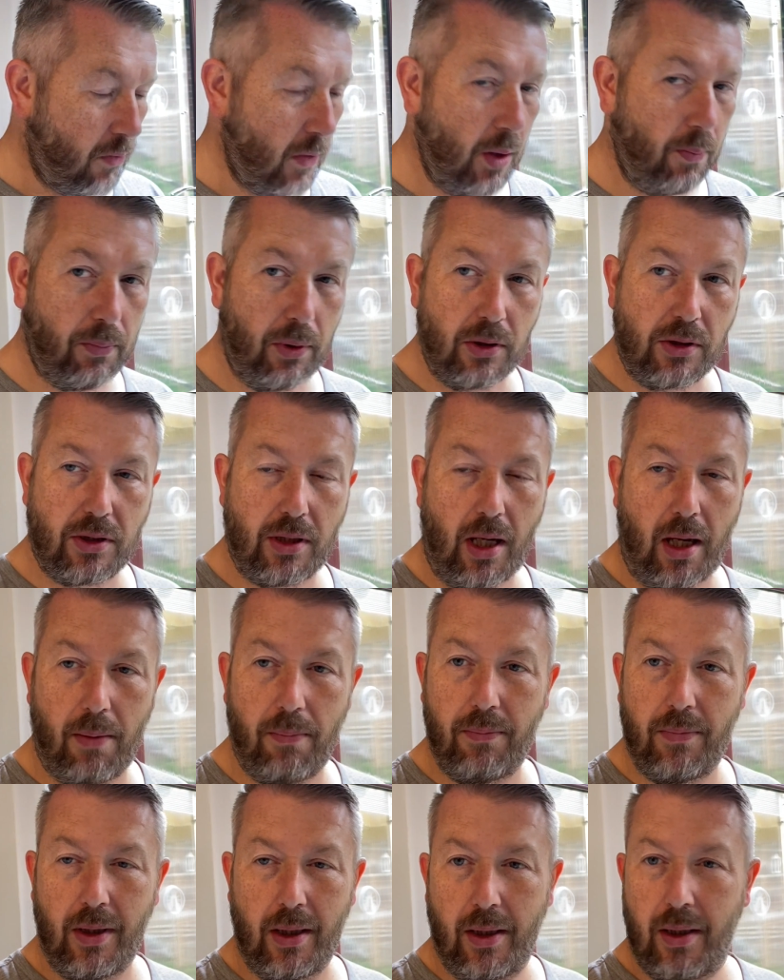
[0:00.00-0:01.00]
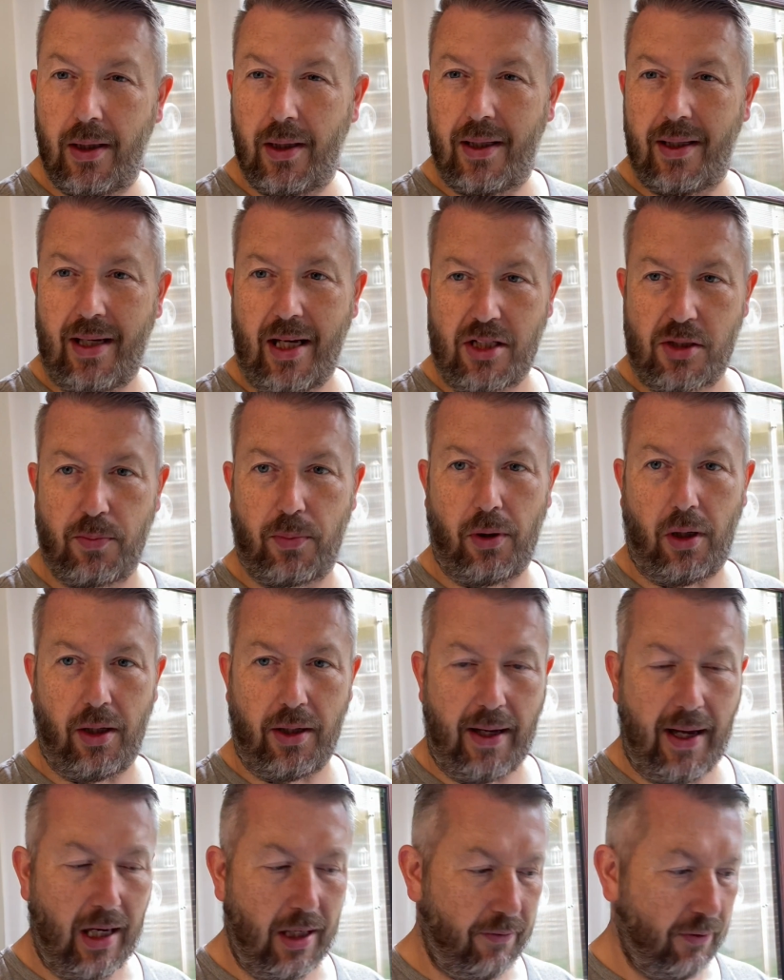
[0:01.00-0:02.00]
but it hasn't put on
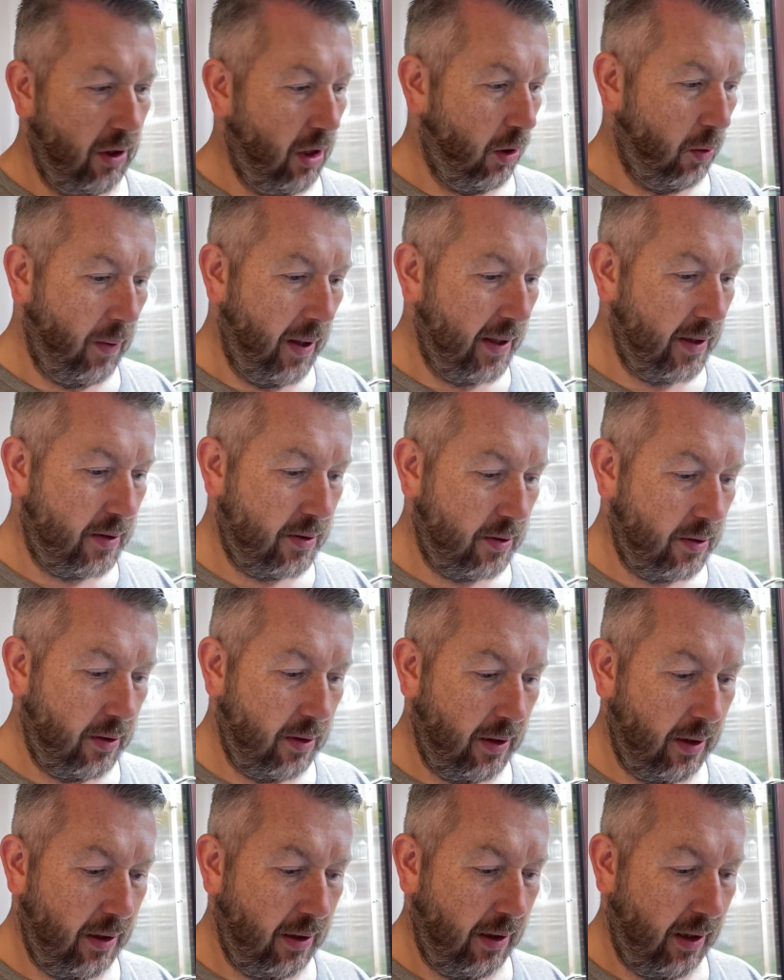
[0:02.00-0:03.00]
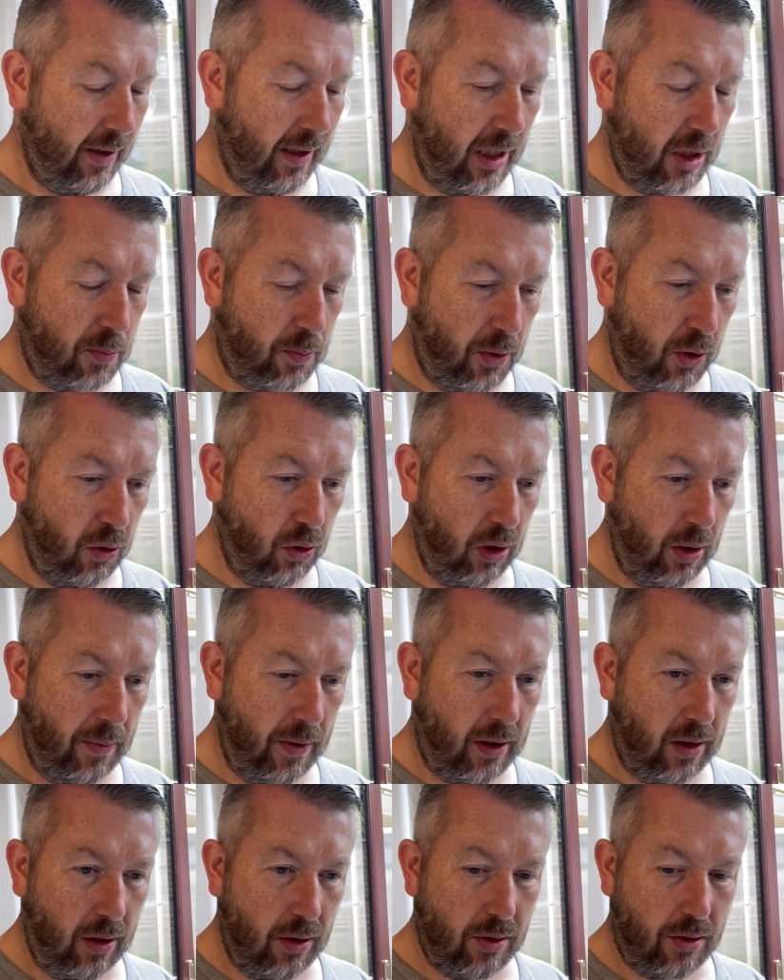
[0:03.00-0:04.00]
a hell of a lot of weight, and that's purely
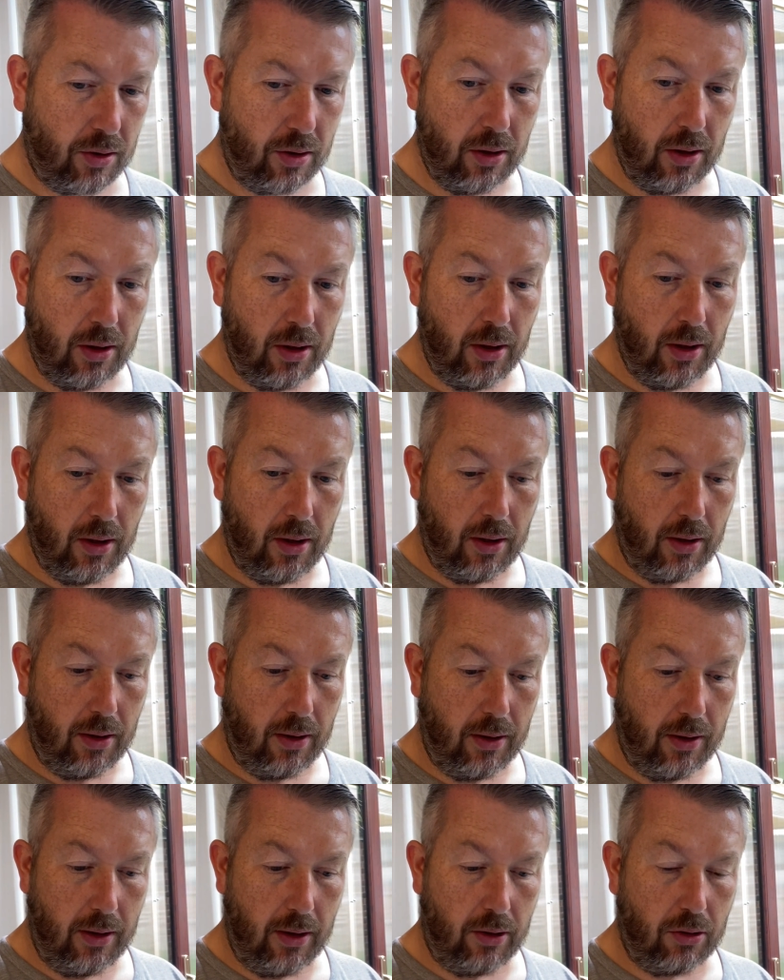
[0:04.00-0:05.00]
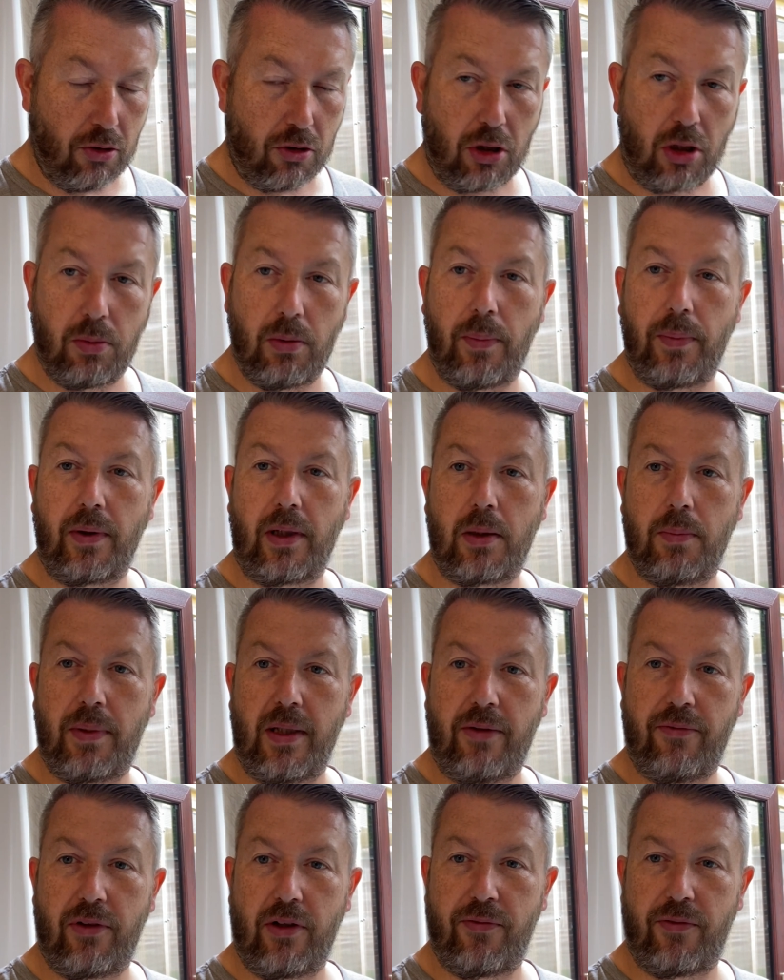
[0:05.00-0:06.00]
because it doesn't come up and
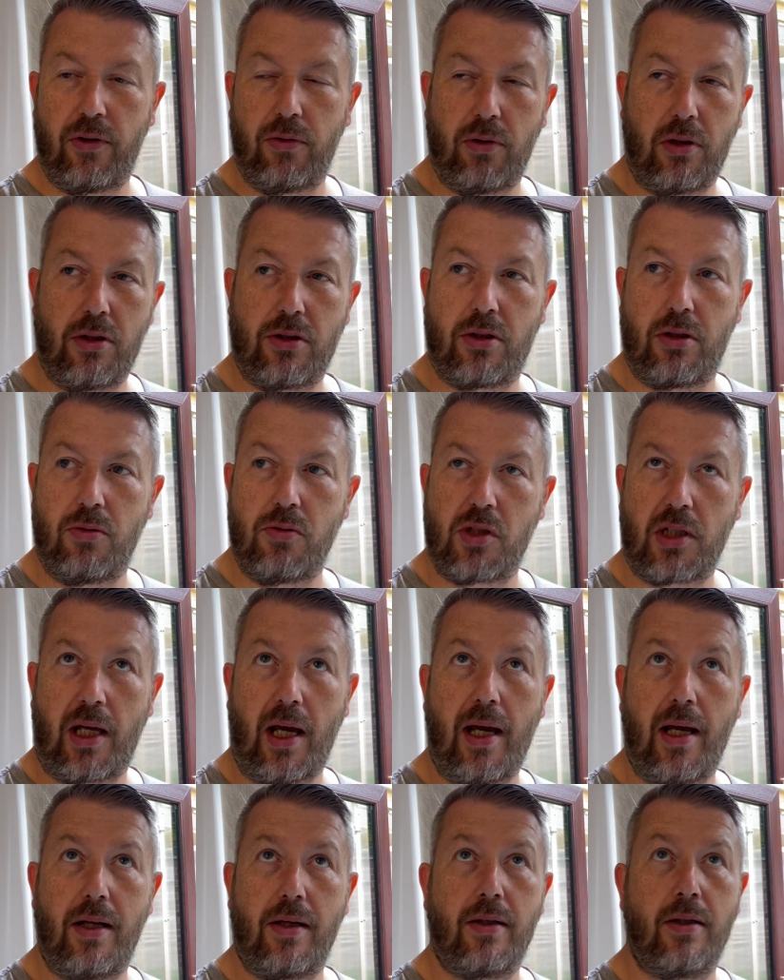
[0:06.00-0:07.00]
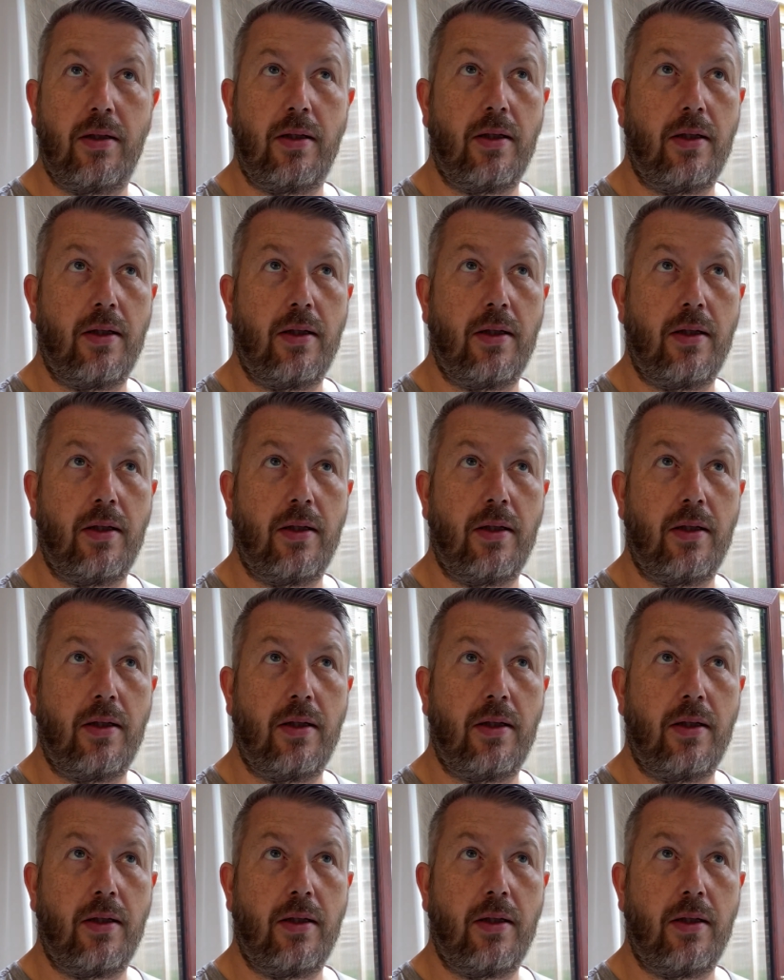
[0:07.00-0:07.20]
compete for the food. It's too scared.